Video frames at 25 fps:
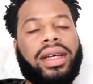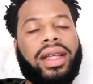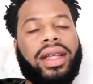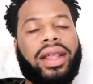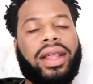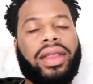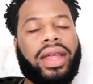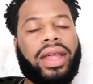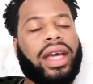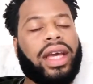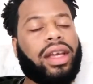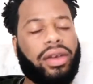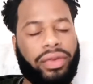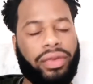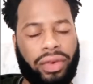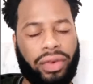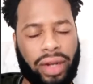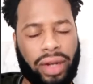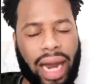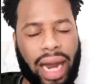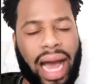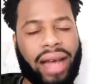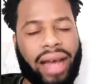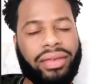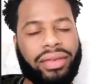thank you for
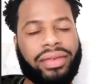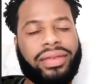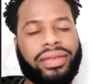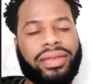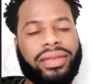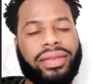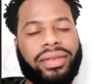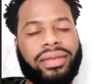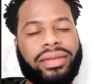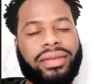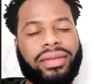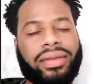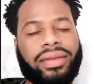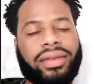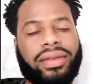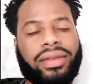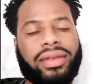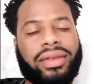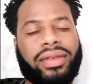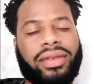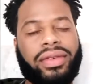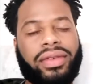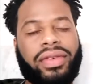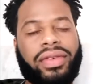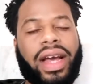life.
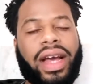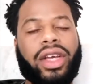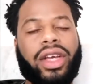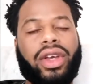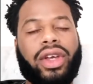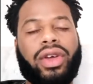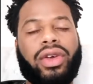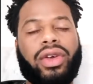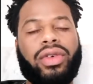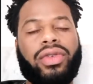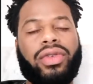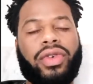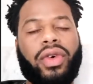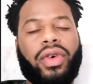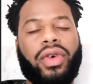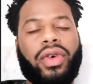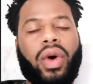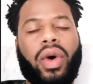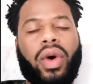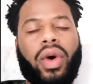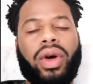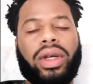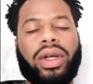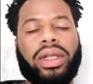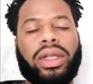Thank you for,